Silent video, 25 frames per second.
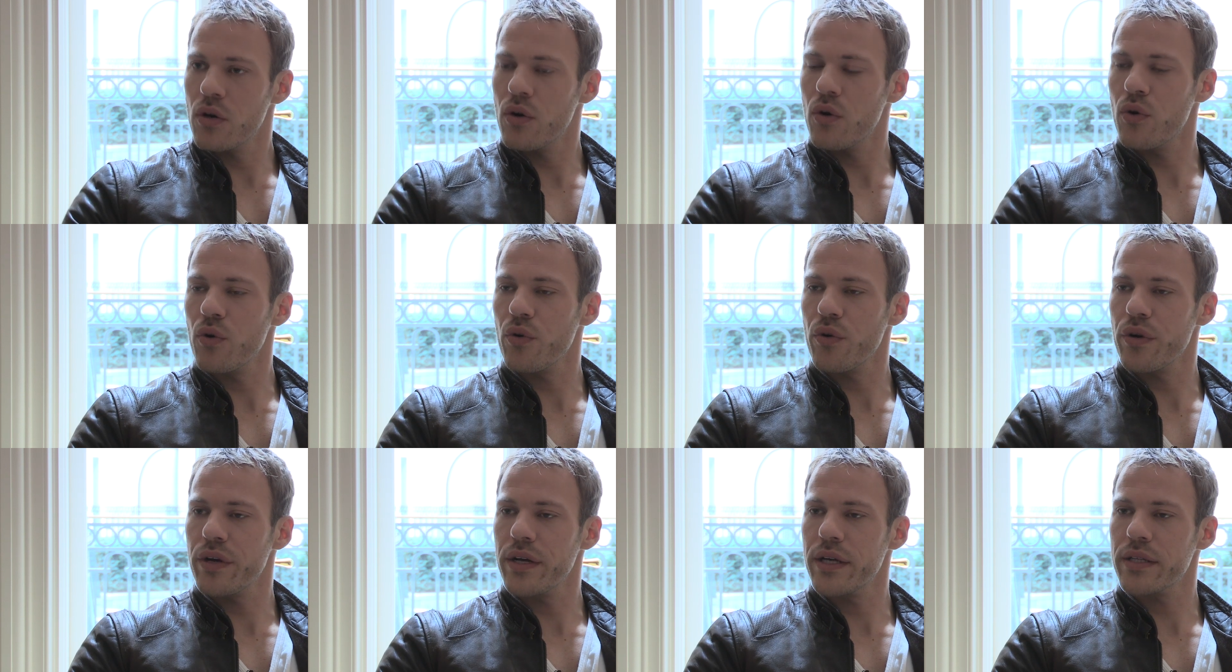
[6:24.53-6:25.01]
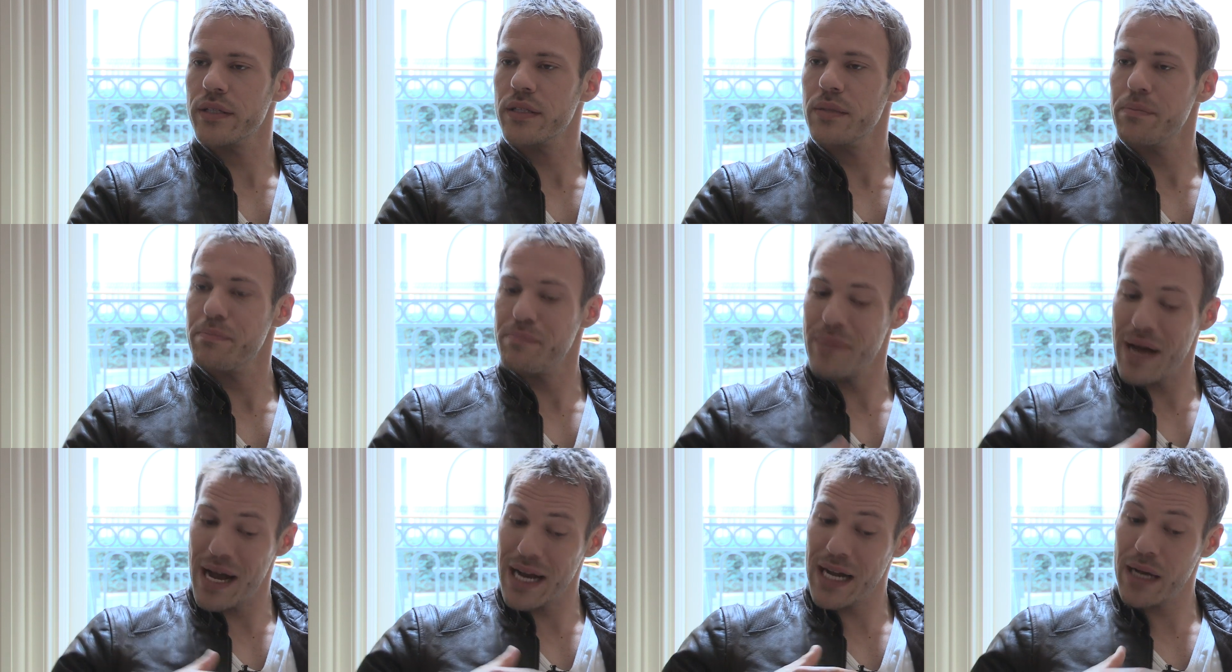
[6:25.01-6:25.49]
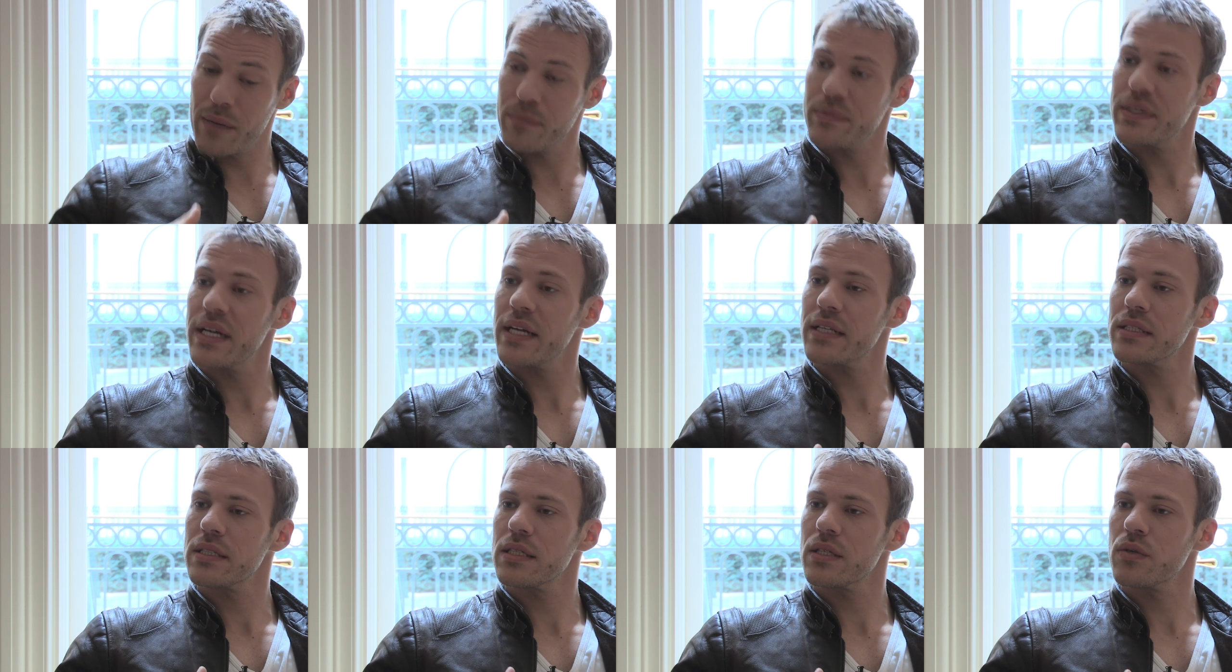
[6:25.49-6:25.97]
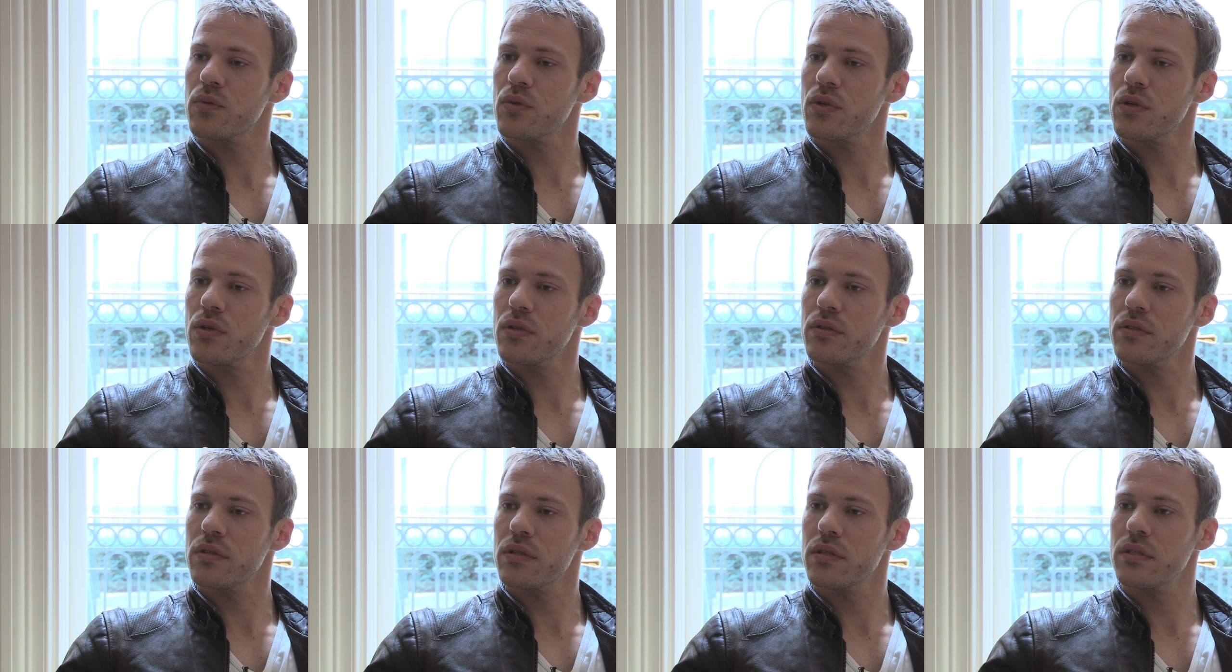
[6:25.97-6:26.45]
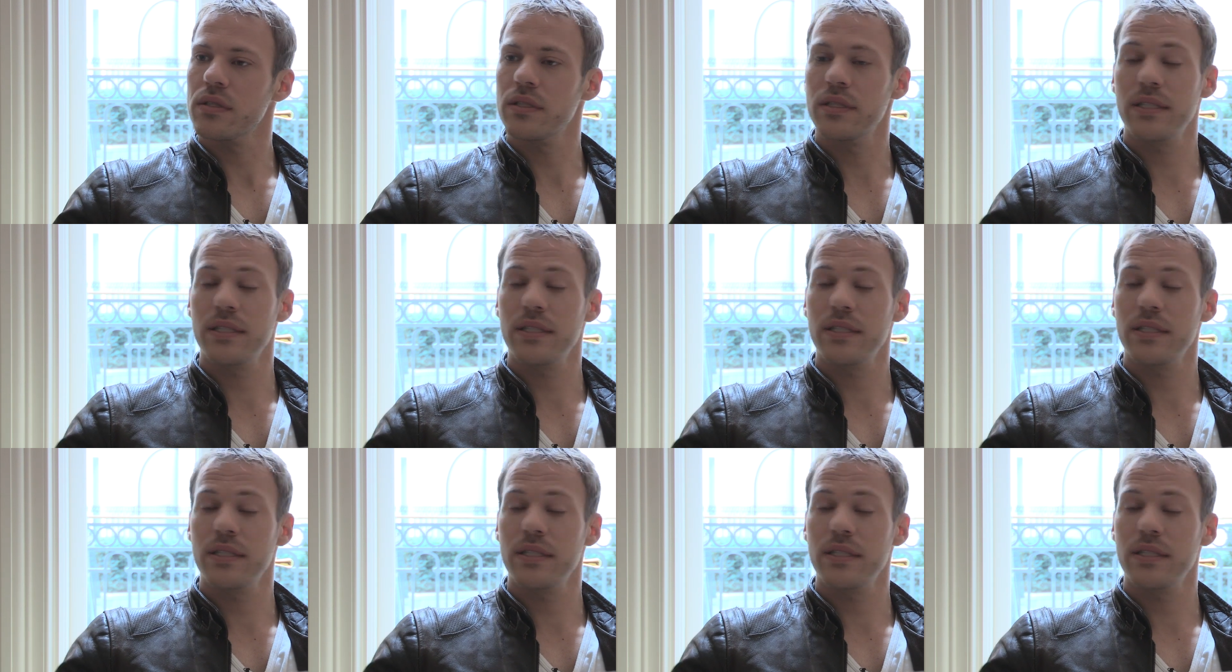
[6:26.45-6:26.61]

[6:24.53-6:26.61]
oriented backup dancing world.